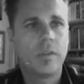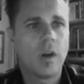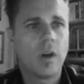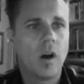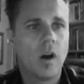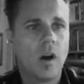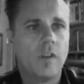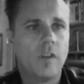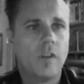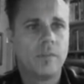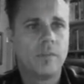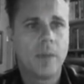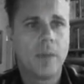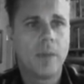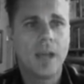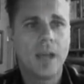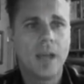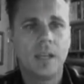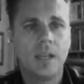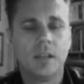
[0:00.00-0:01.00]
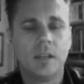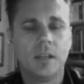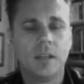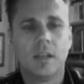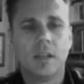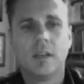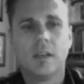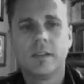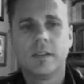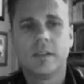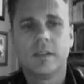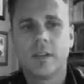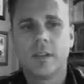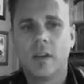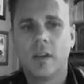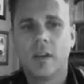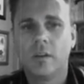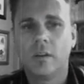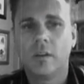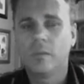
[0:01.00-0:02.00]
of May.
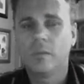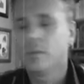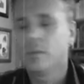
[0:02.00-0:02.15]
So